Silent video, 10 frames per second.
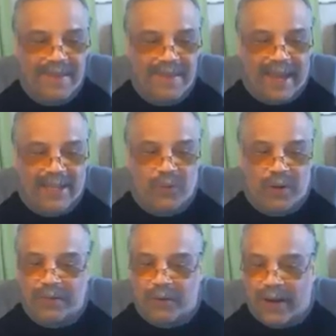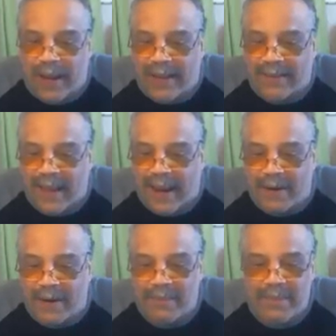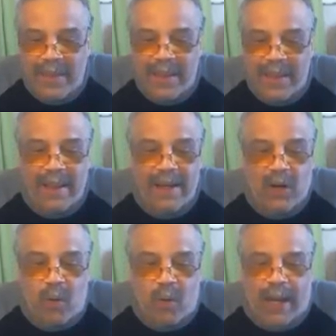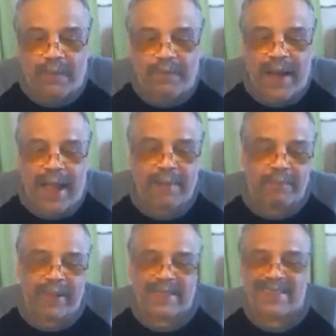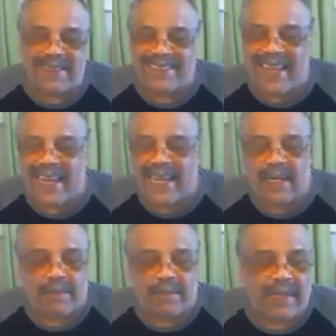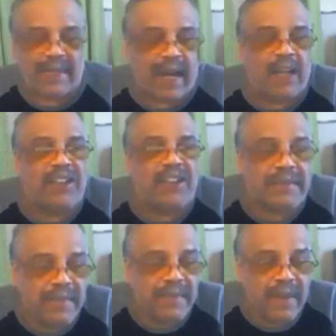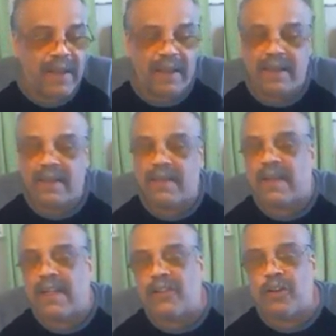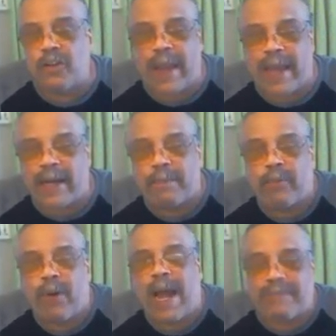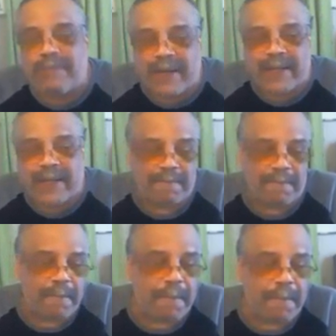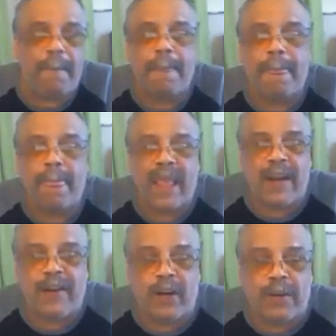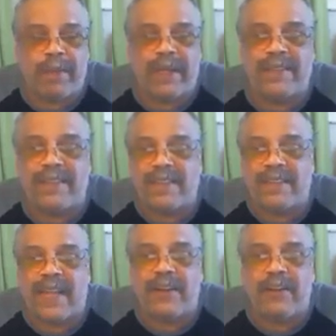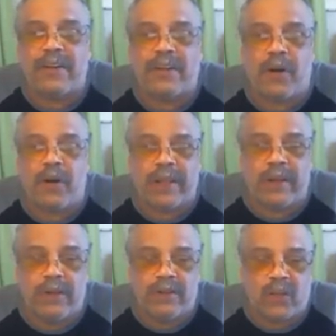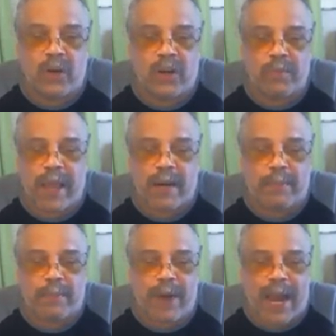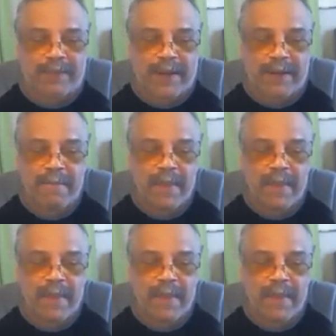You got $24,800 there. Qualified business income deduction. Since you made a profit in your business, and you can only use this when you make a profit,